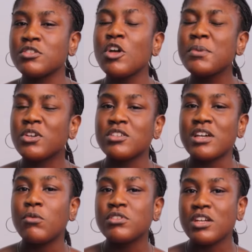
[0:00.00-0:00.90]
Not because
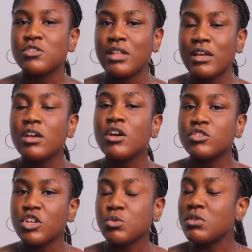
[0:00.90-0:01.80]
I wanted to, like,
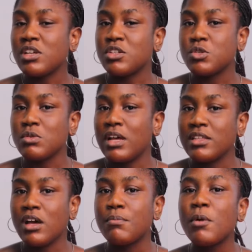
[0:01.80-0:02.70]
just wanted to like that,